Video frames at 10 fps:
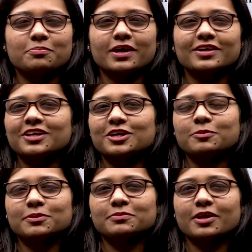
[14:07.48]
writing, and
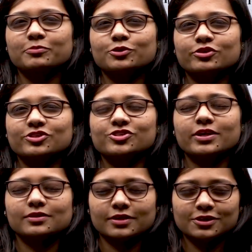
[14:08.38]
keep subscribing to the
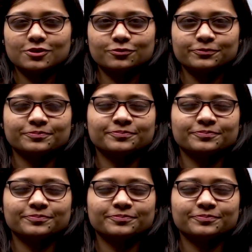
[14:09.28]
channel. Thank you.